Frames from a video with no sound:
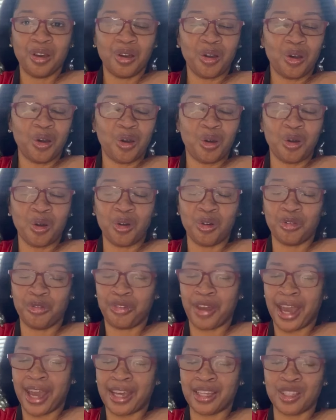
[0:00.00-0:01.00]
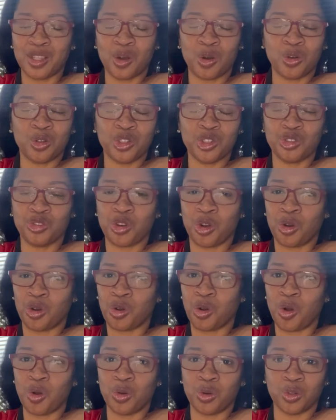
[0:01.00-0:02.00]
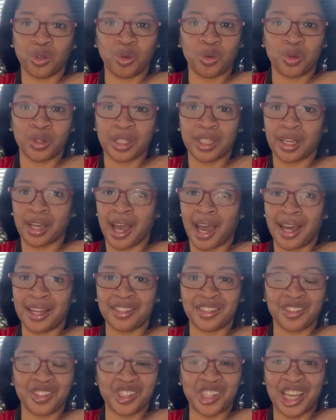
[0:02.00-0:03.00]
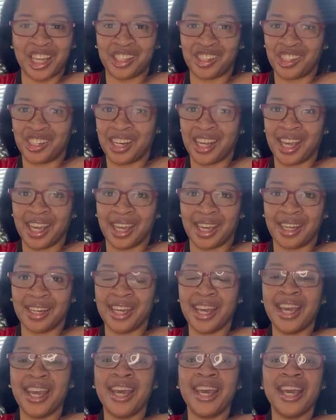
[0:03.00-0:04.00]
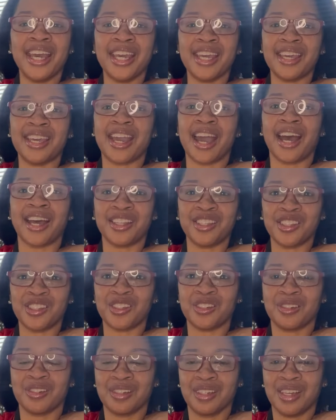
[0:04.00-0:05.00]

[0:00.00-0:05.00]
hold fast, hold strong, hold on to God's unchanging hand. He got you.